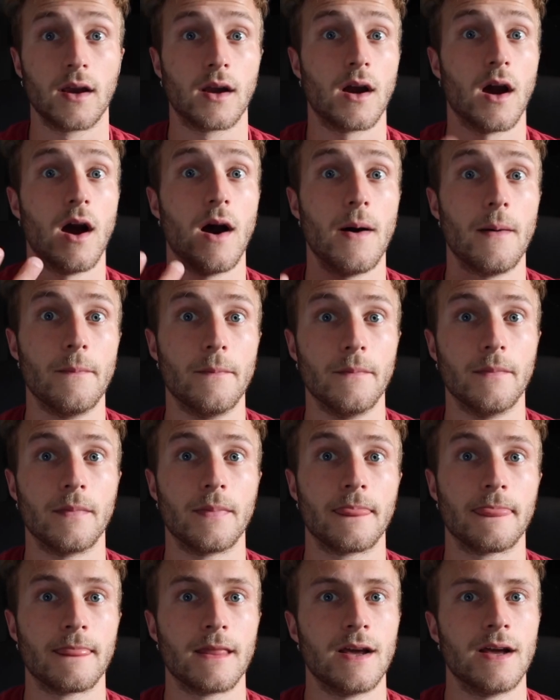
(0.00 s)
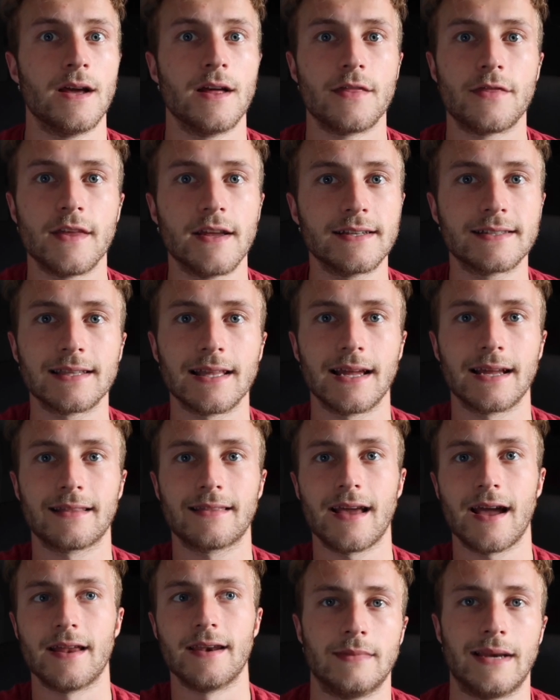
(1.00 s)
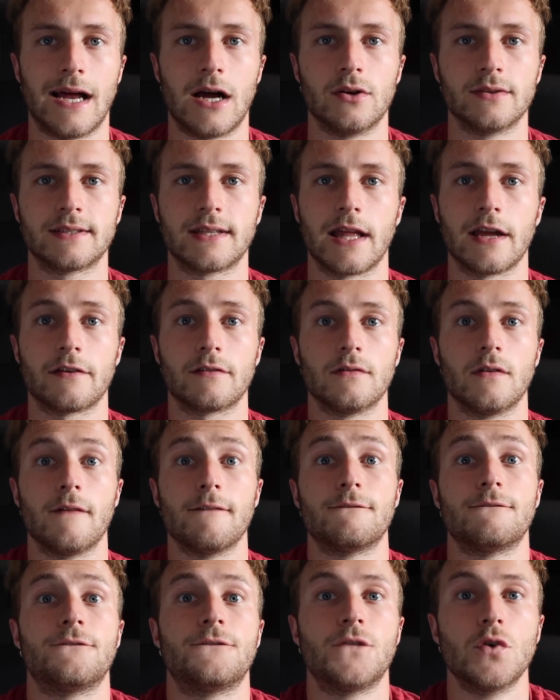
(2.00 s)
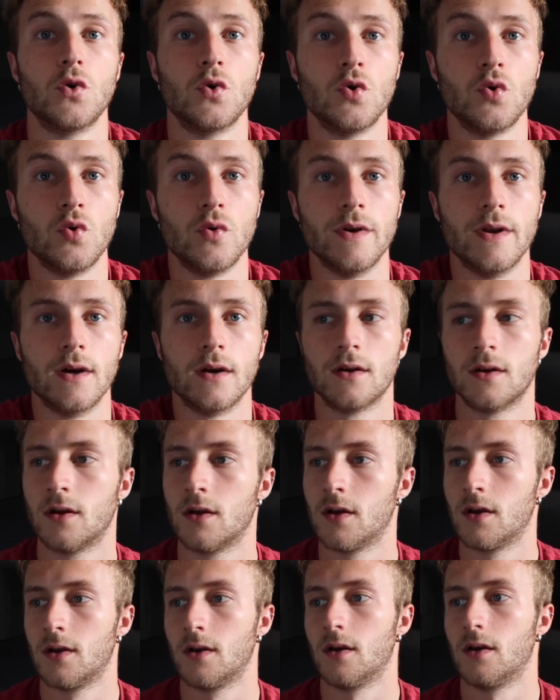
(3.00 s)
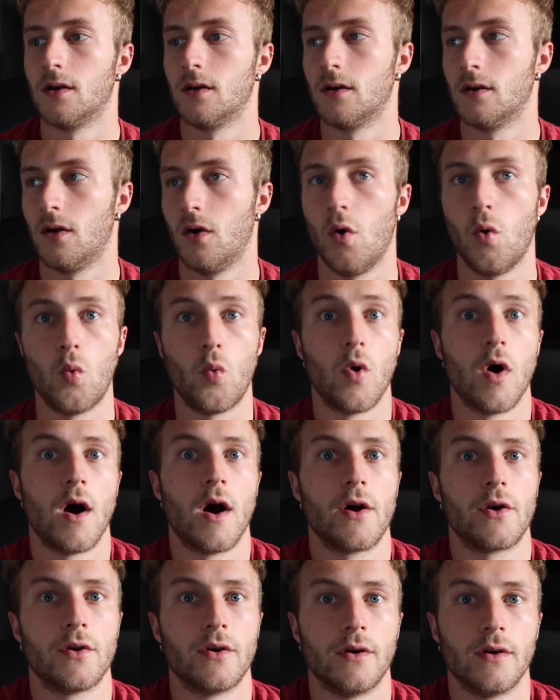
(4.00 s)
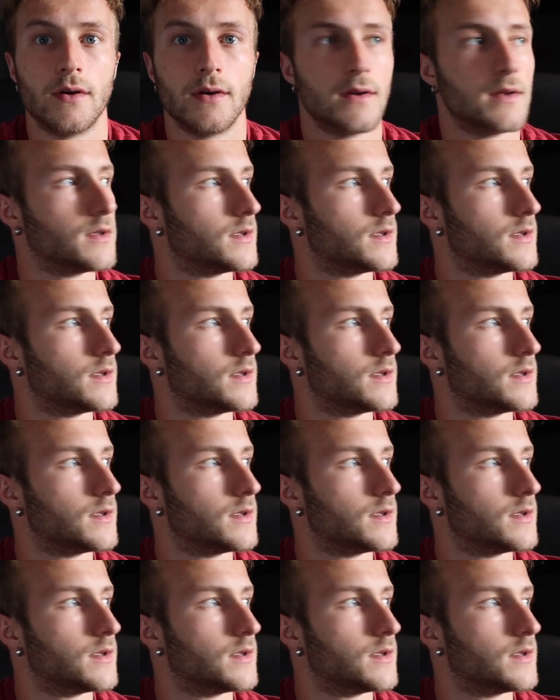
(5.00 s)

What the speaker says: come, things like that. Nouns like food, water,